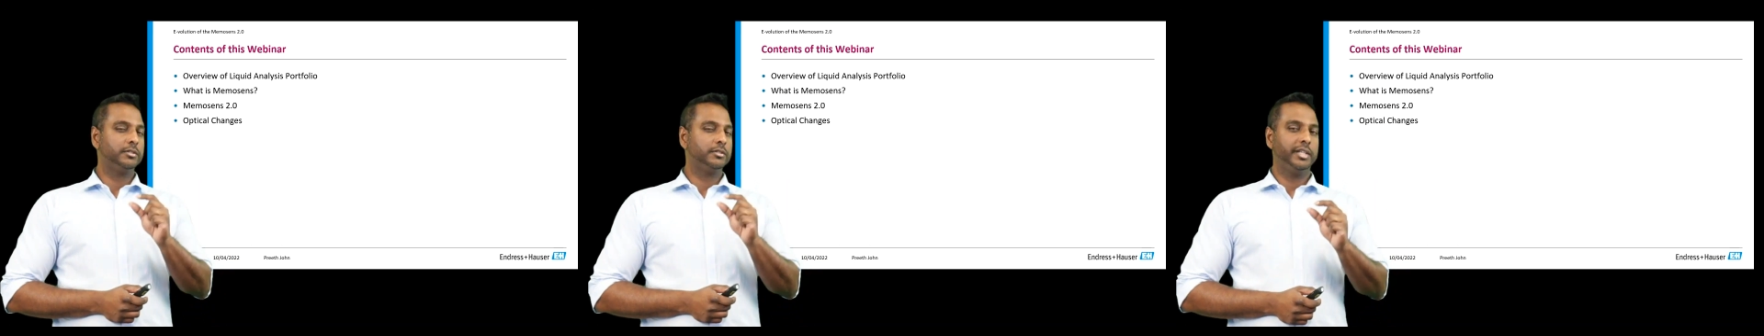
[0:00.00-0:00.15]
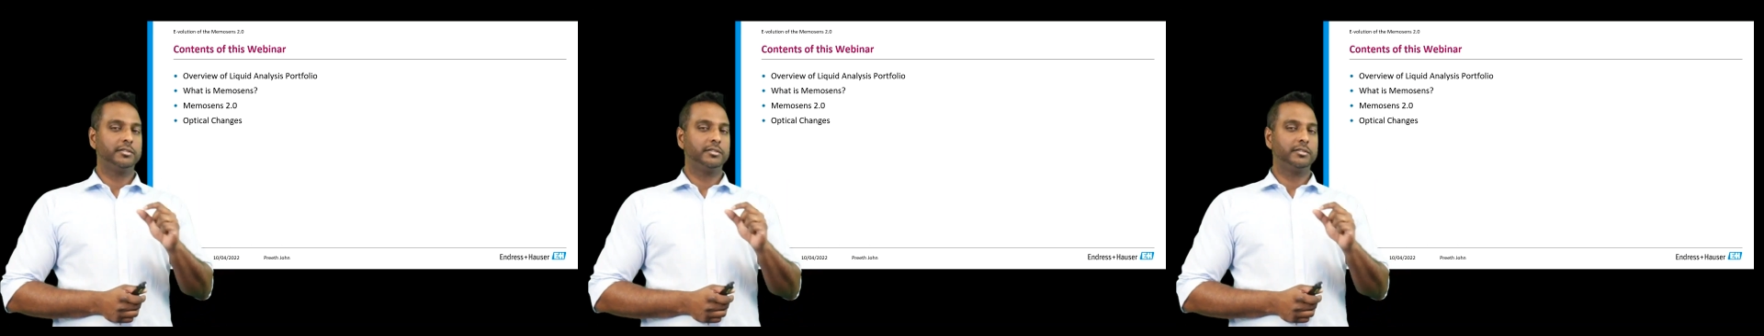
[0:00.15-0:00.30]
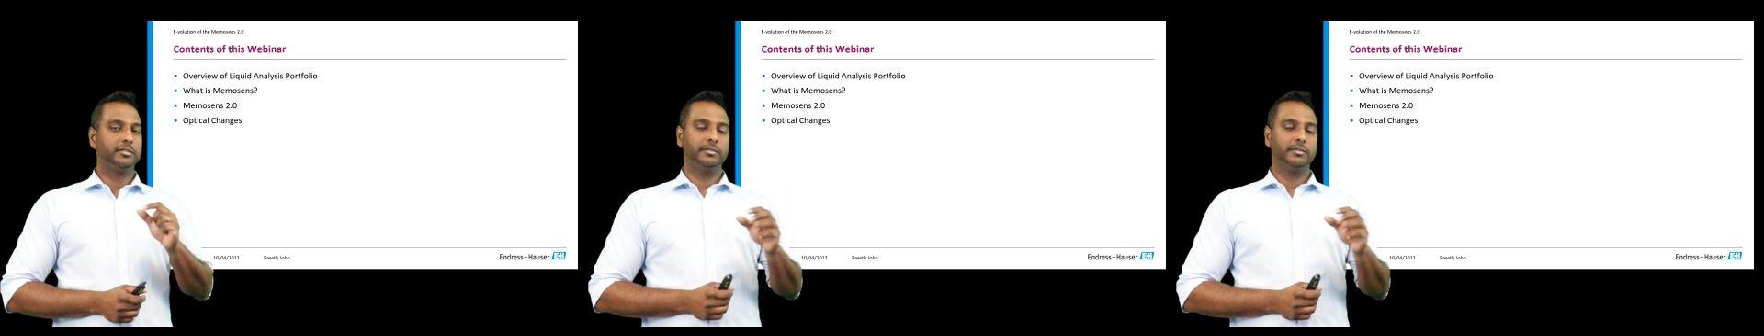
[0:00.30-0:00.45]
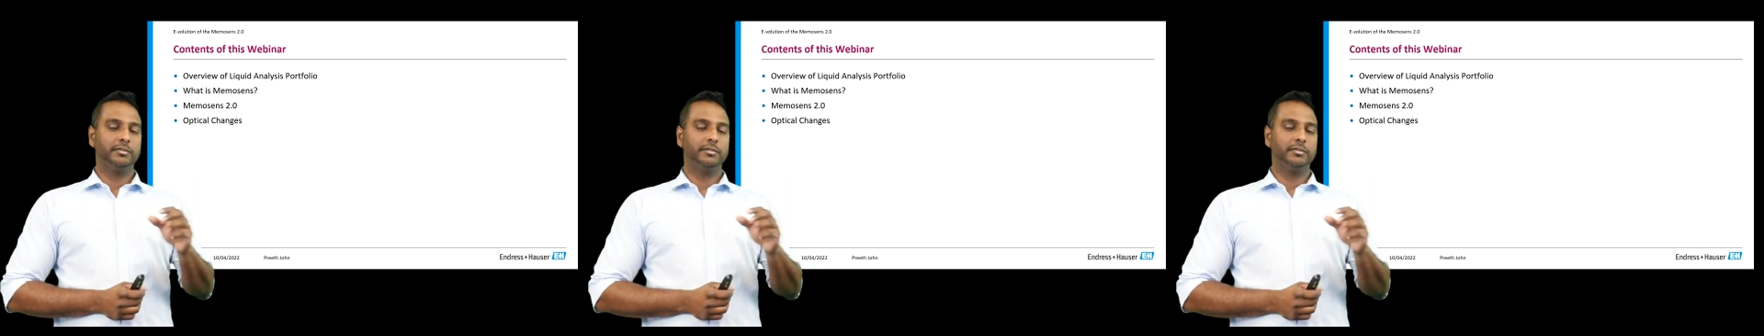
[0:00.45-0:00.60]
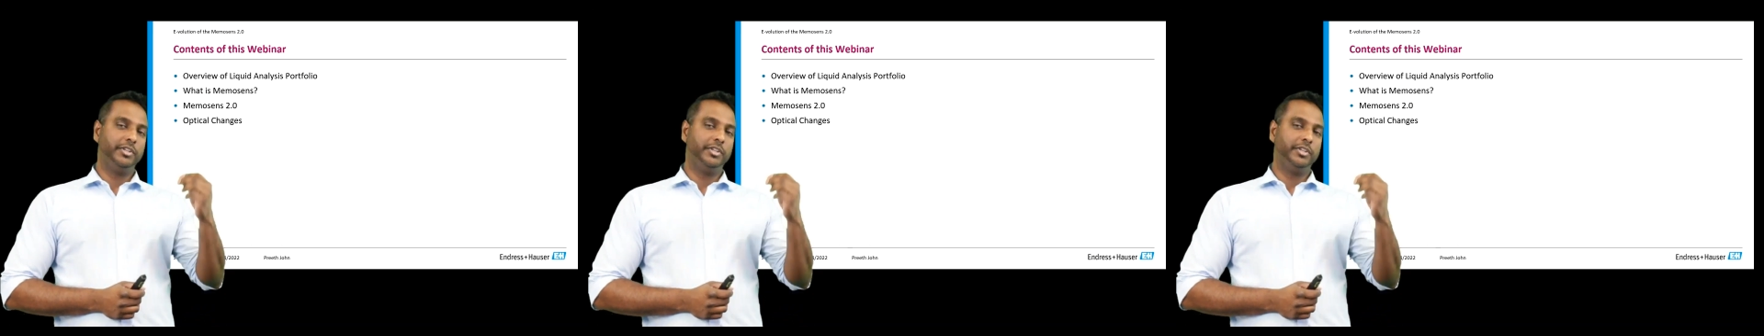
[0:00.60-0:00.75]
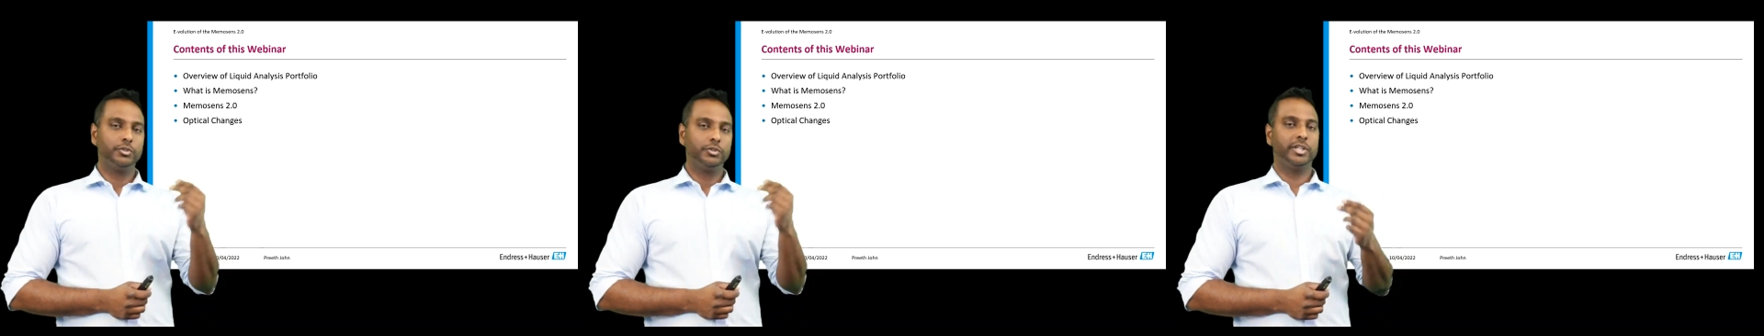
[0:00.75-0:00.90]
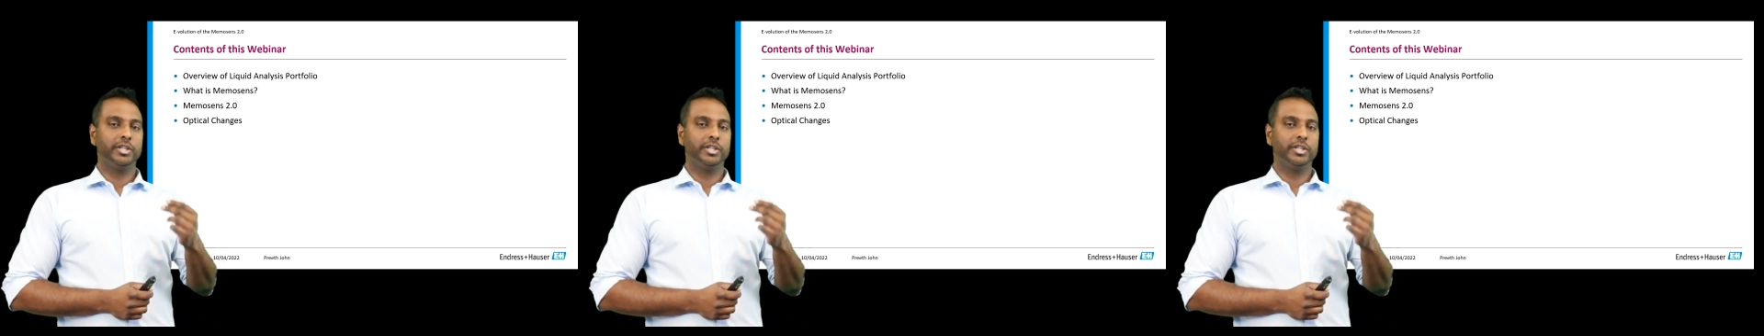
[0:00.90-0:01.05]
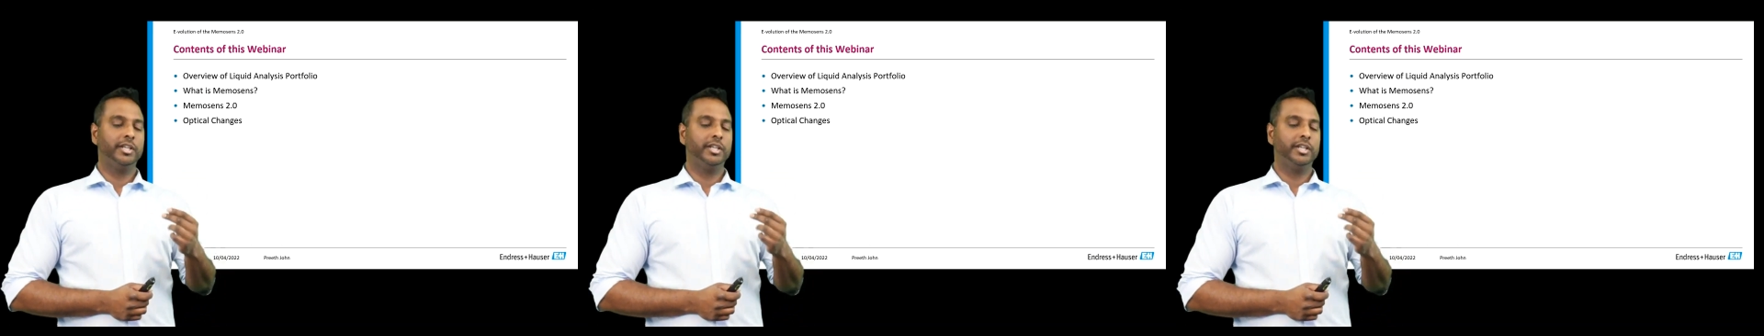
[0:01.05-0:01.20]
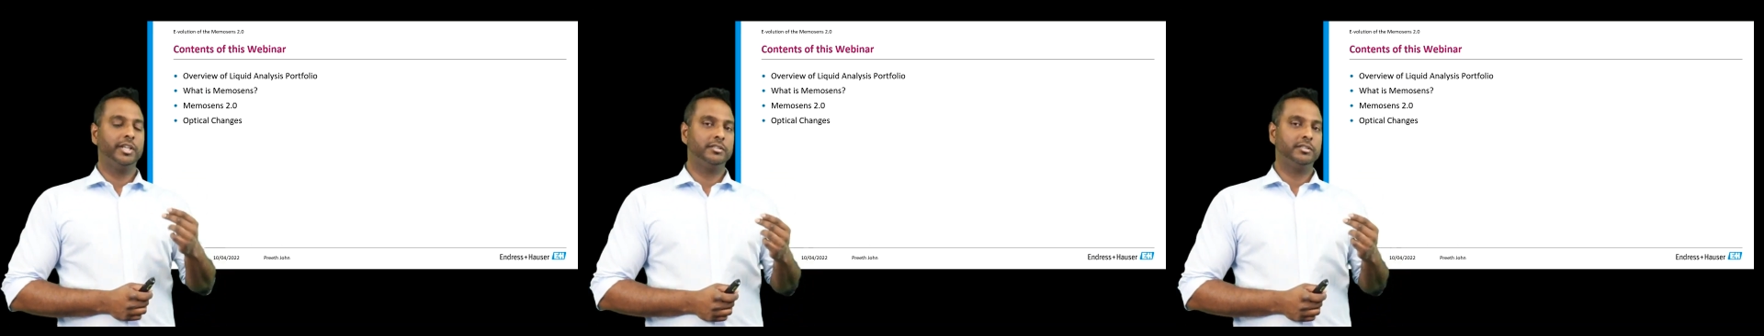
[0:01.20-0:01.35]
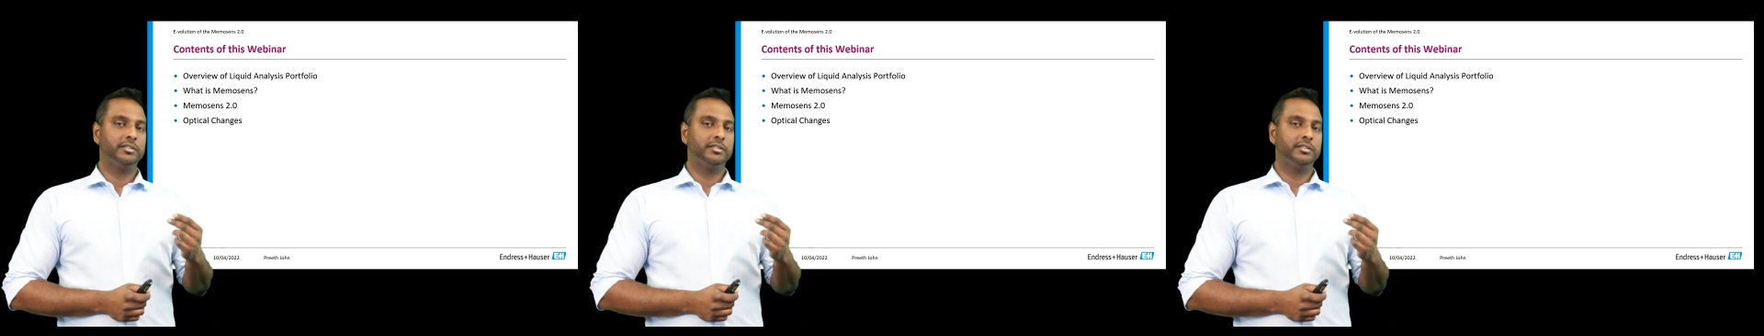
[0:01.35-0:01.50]
so visual changes that you're
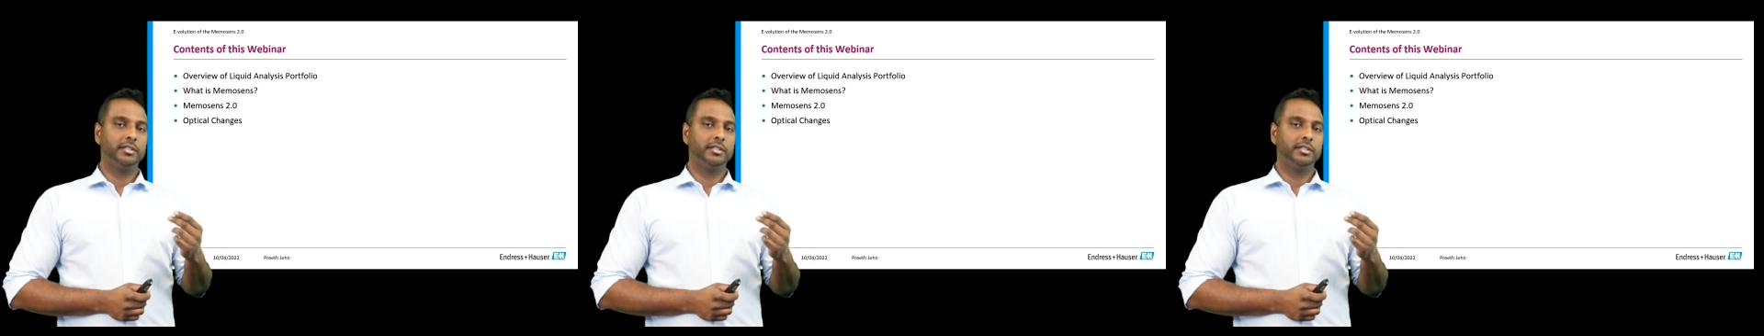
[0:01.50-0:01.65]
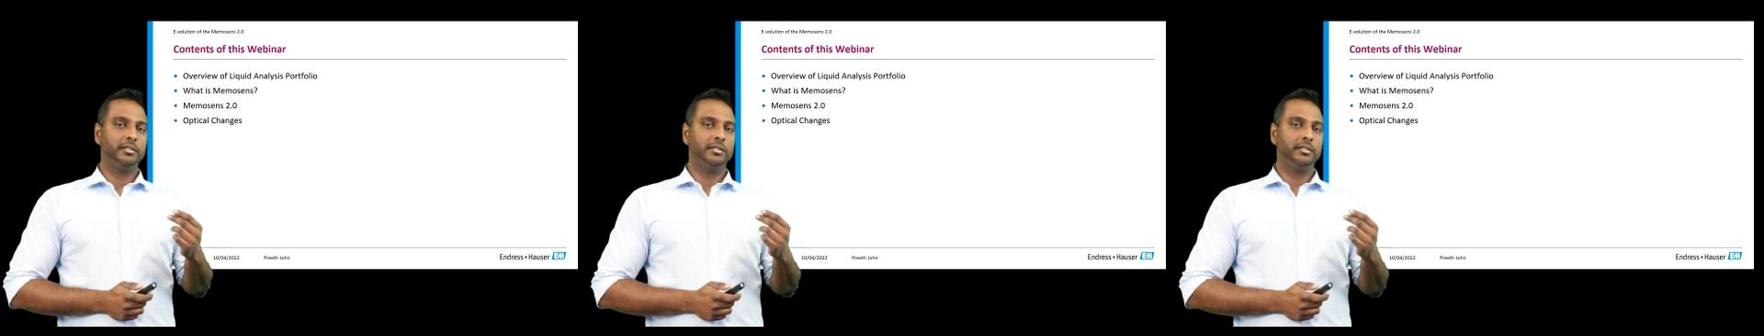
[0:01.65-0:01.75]
going to notice